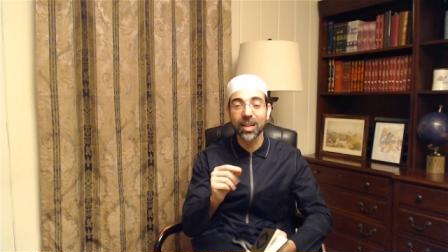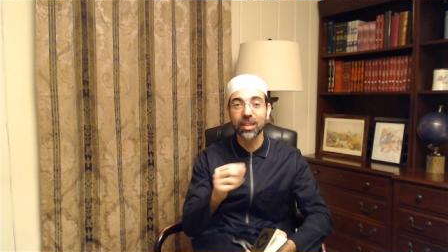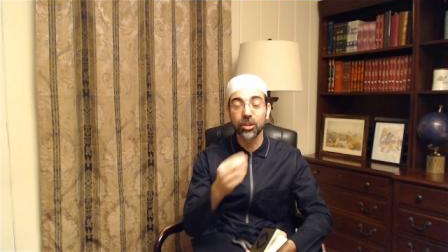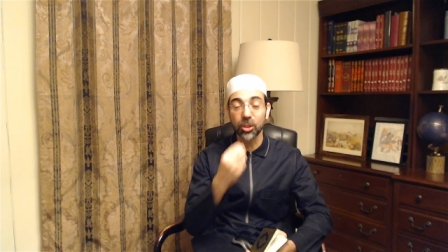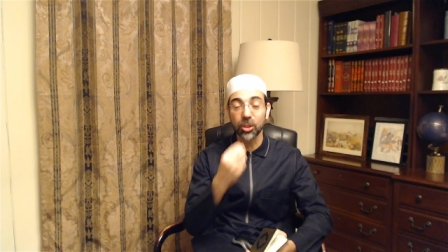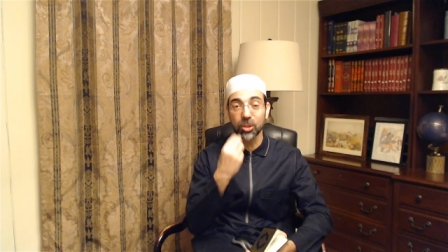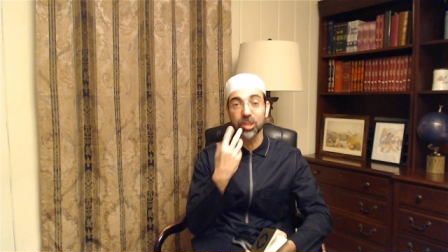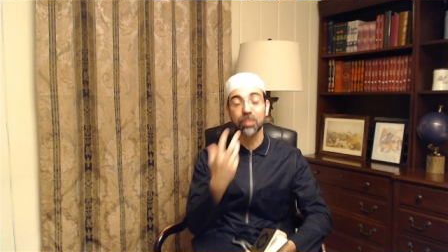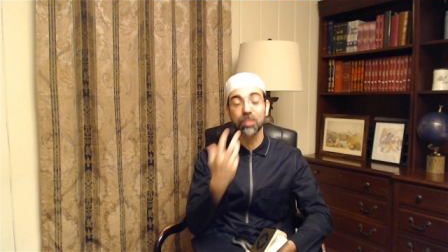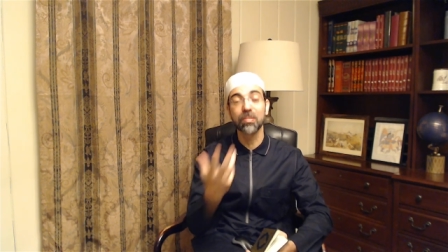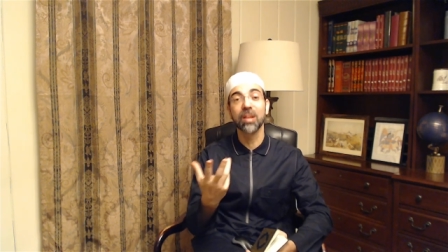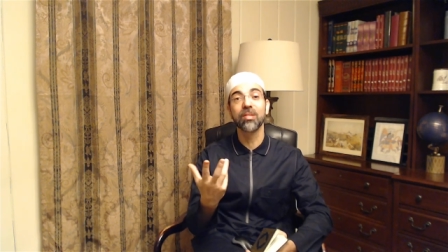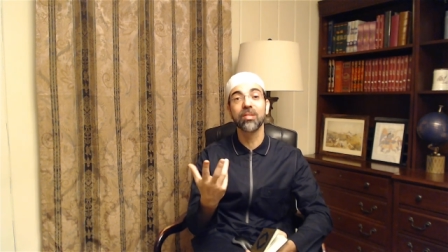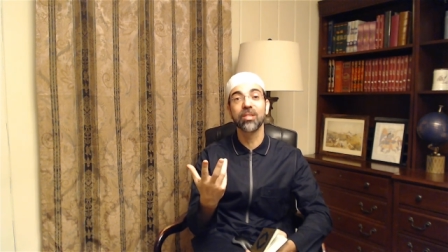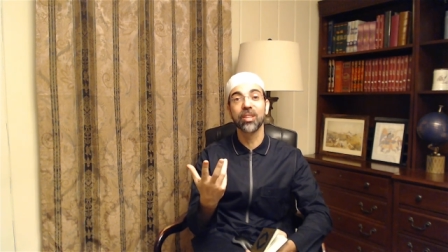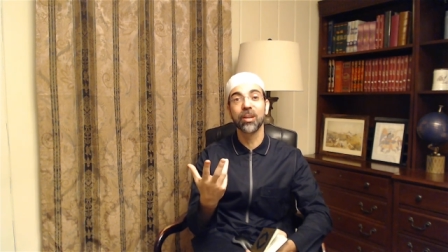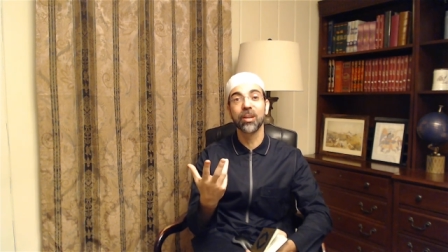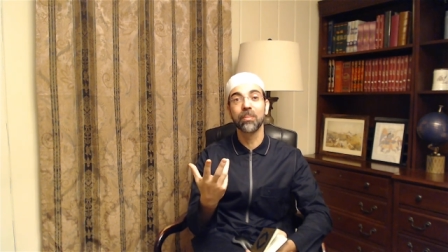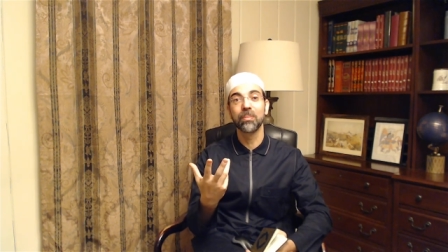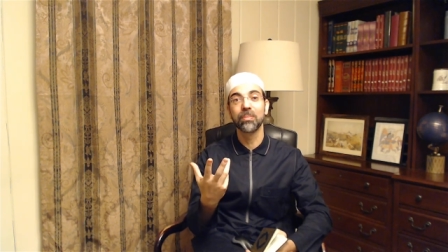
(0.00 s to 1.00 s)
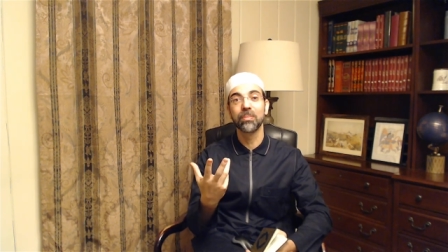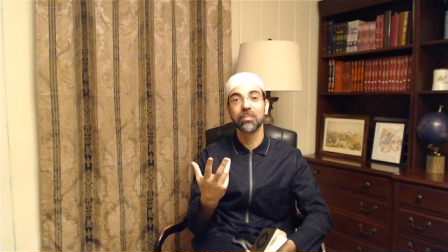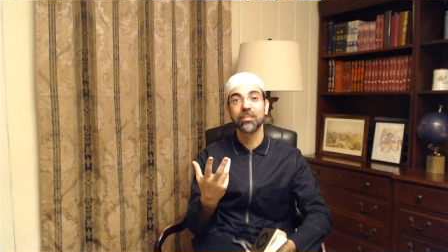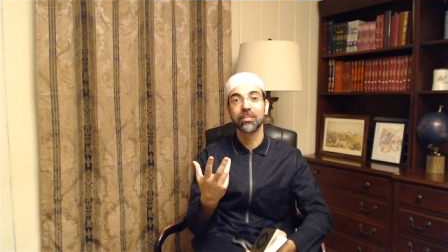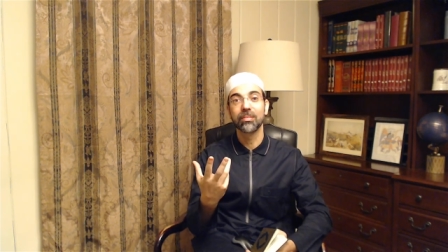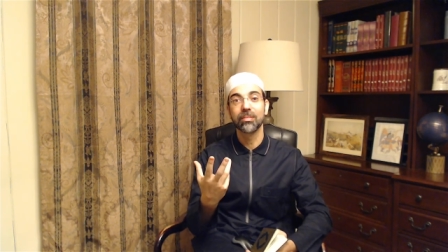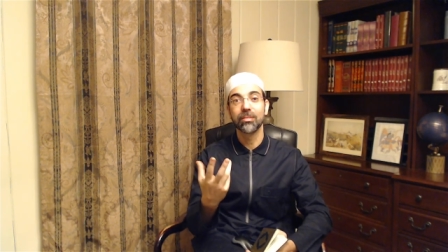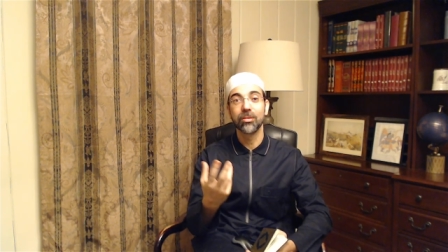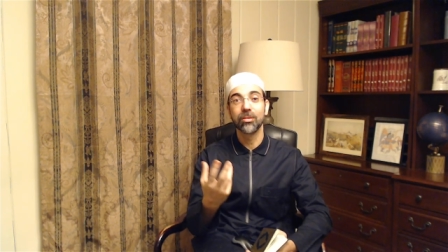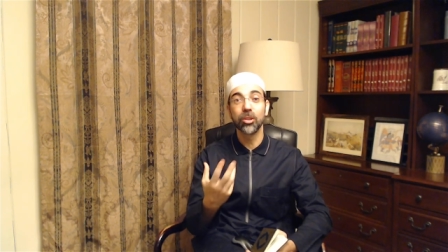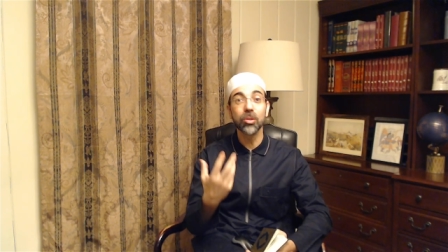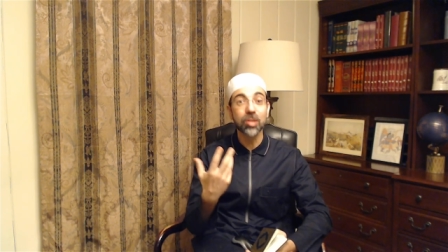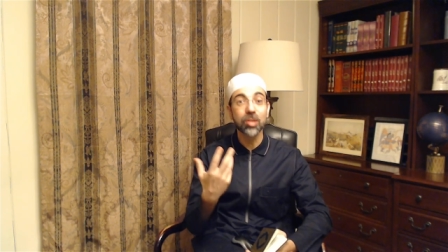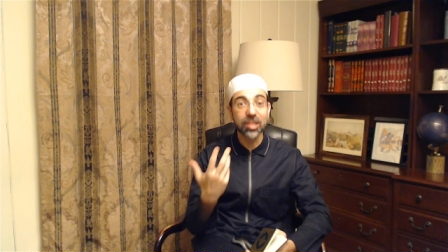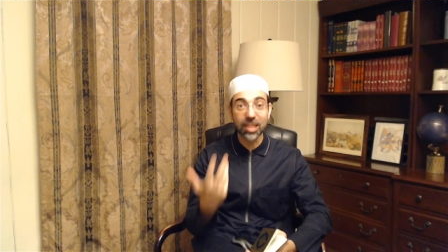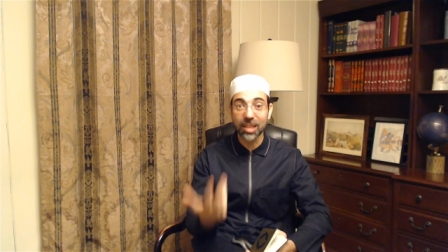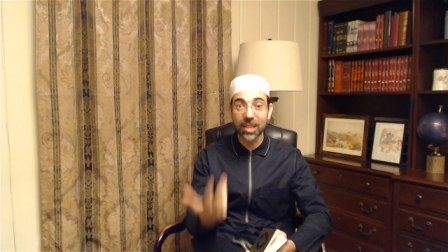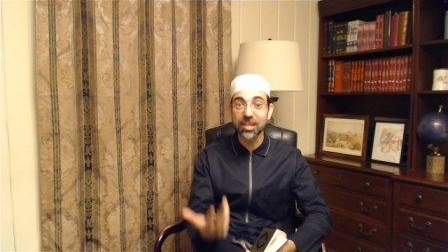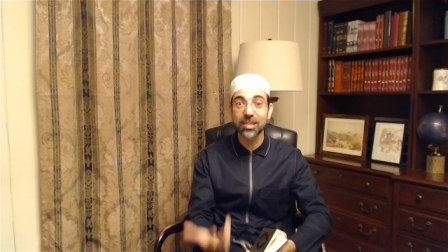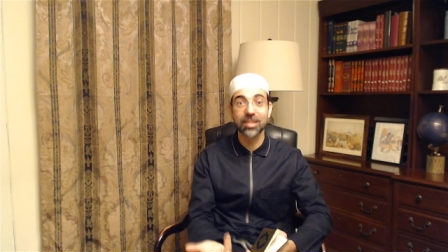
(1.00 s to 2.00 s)
Do you smell them? Do you
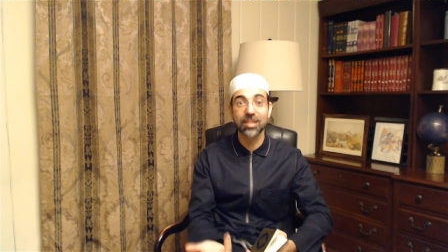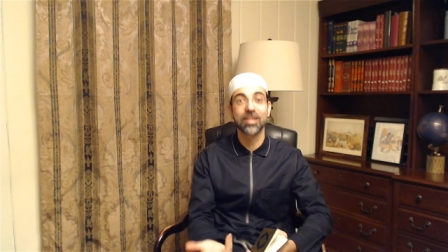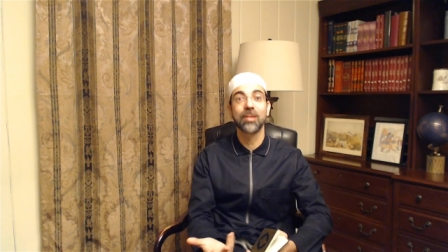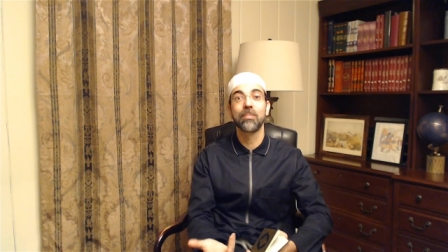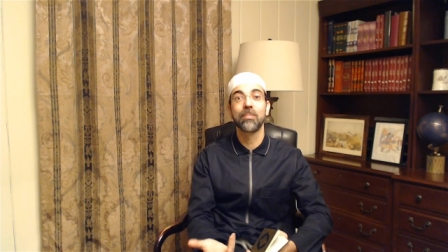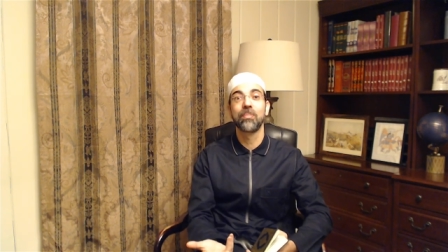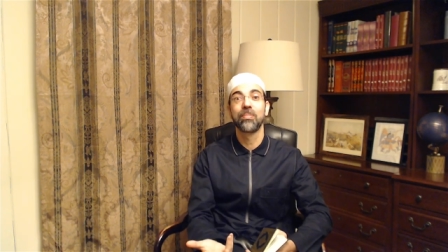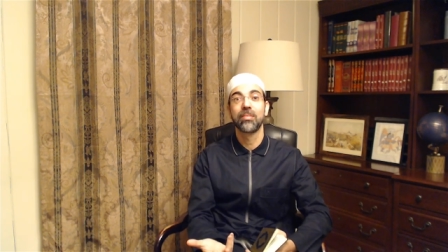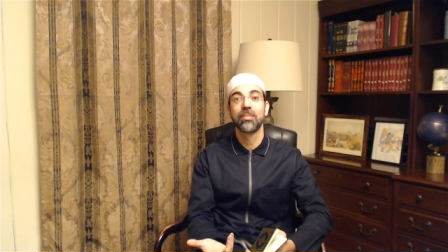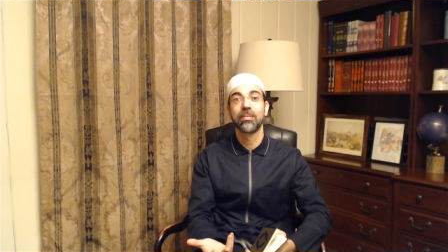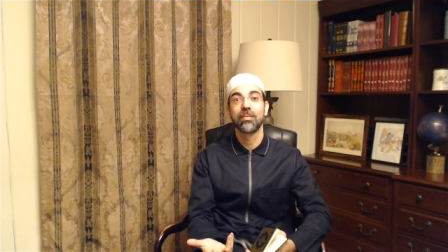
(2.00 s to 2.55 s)
sense them?